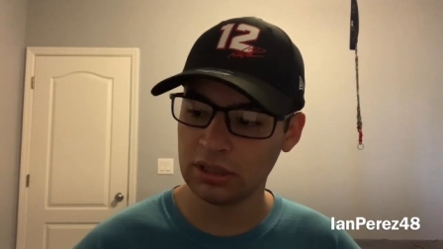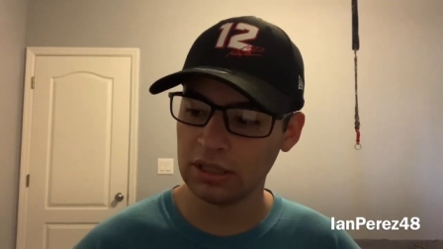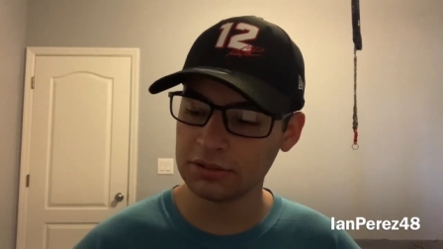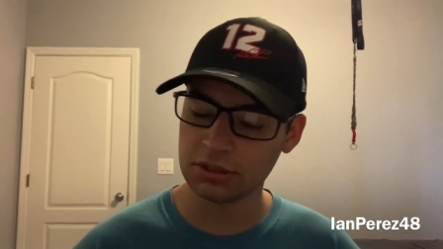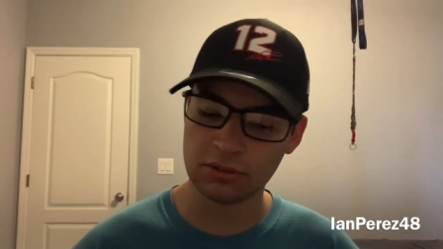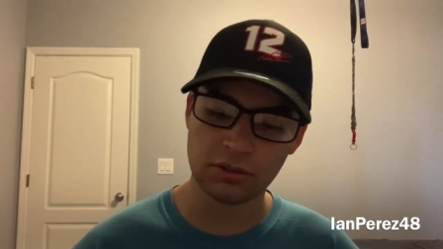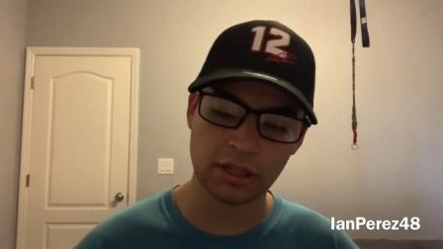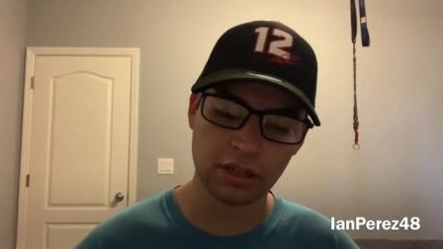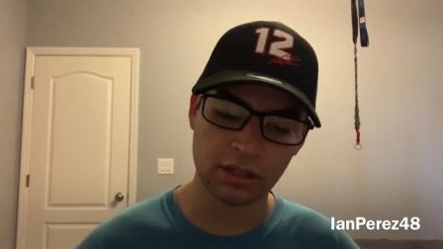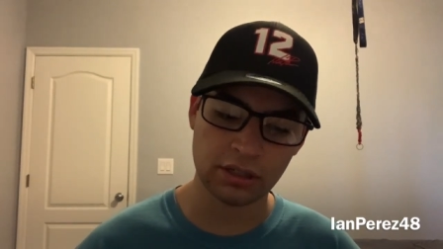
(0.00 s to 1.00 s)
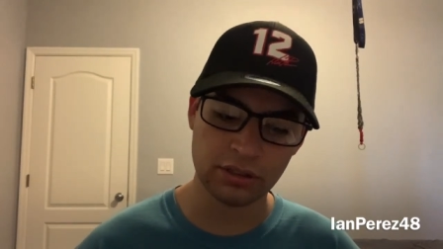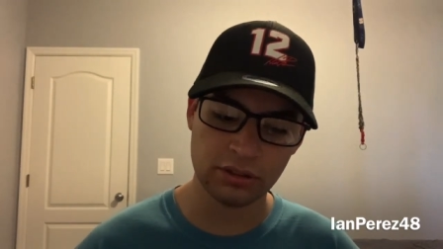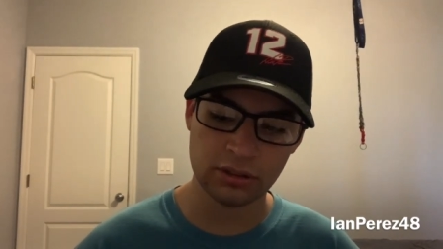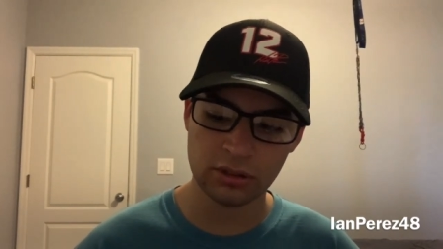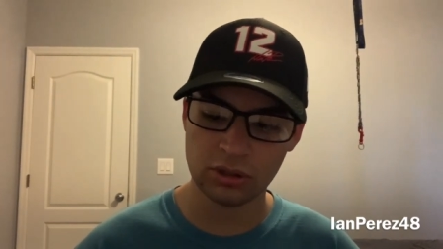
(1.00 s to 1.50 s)
It was okay.
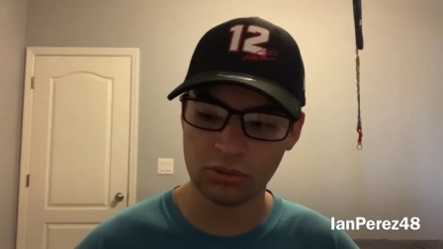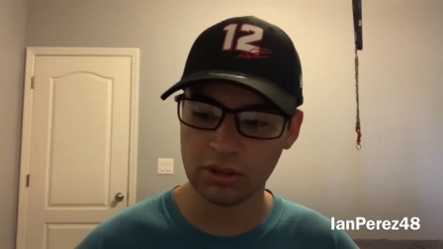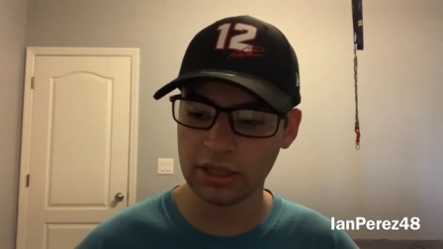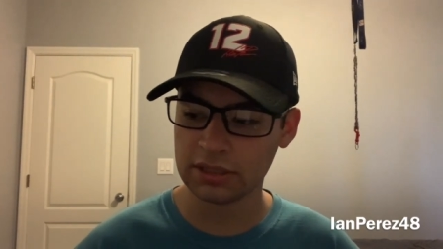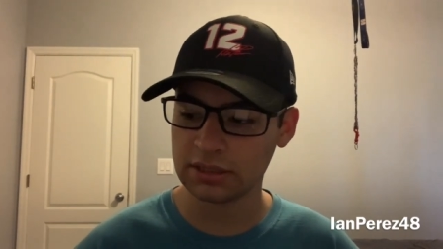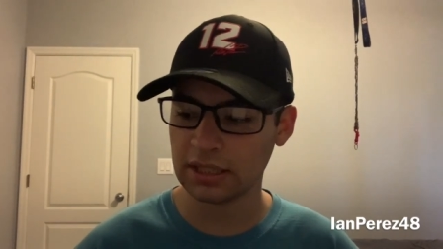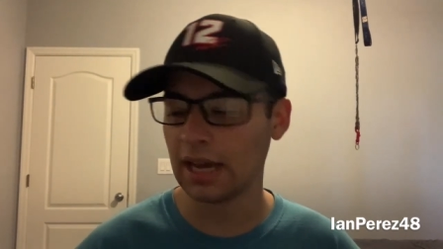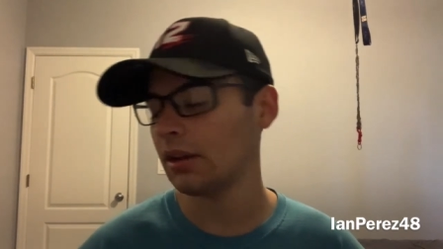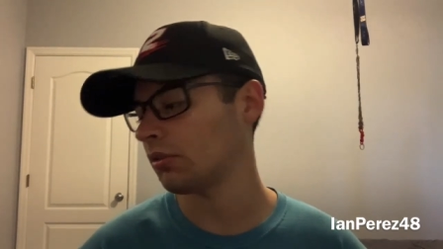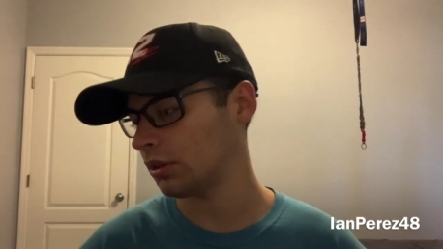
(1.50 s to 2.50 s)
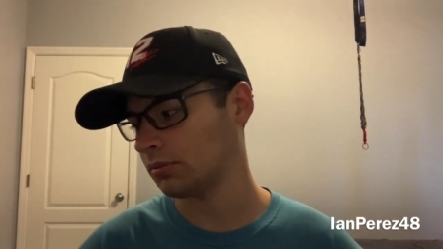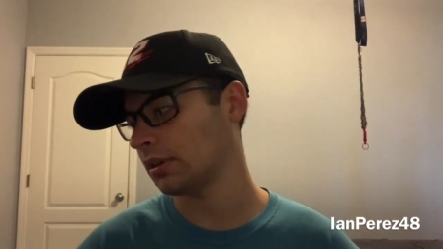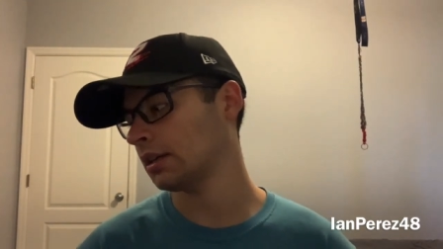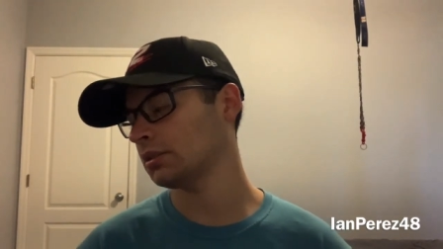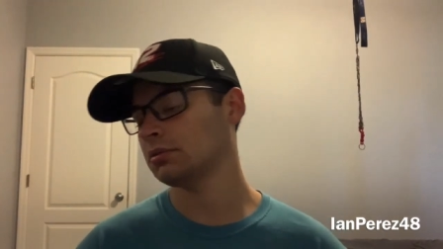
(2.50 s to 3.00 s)
2018, I don't know.
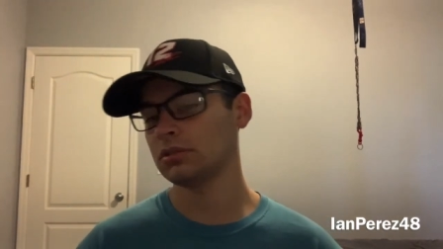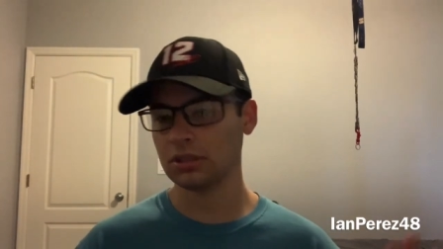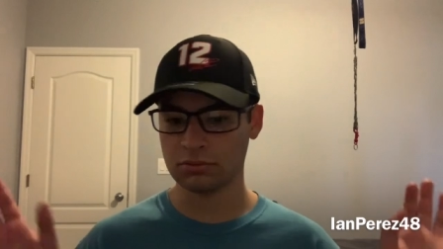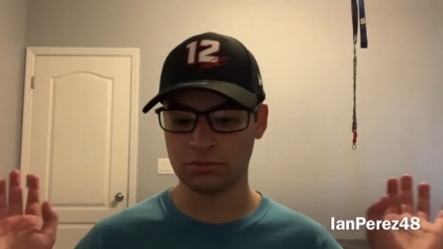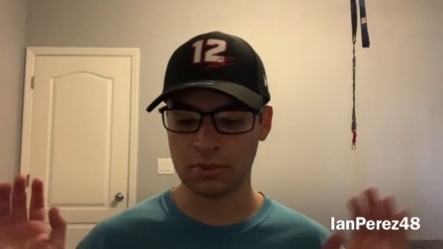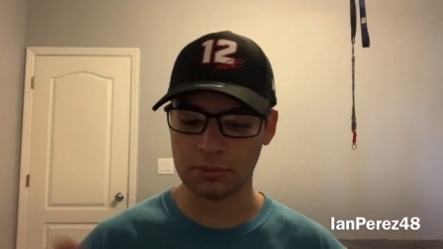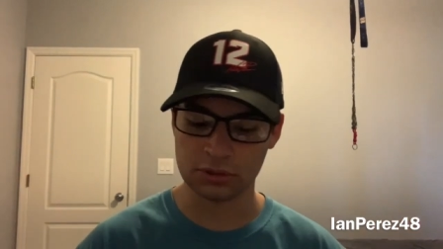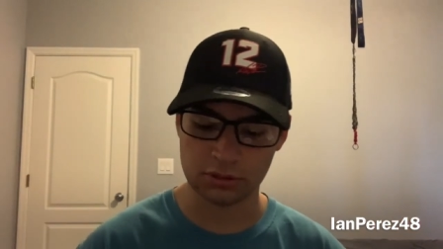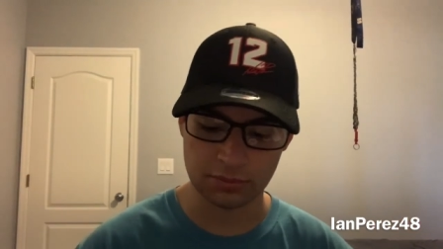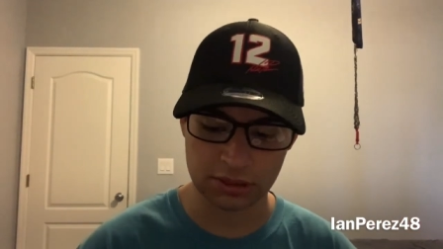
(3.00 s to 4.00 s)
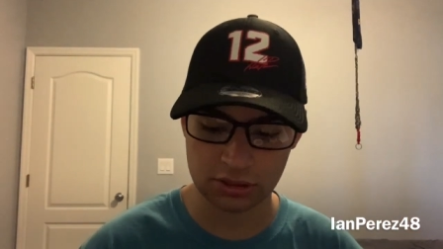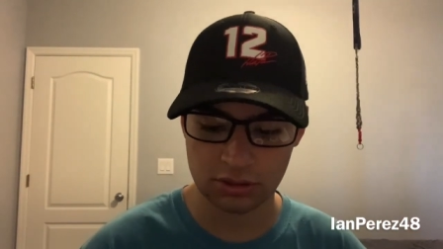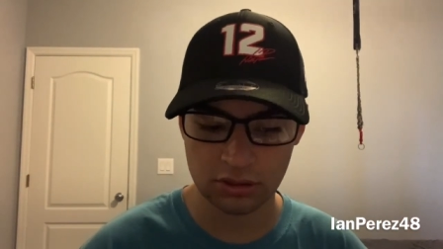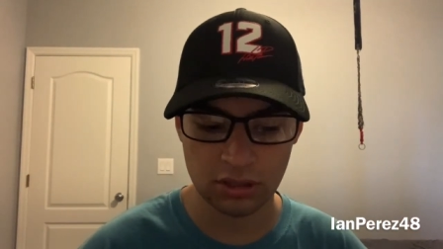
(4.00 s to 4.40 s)
I don't remember too much.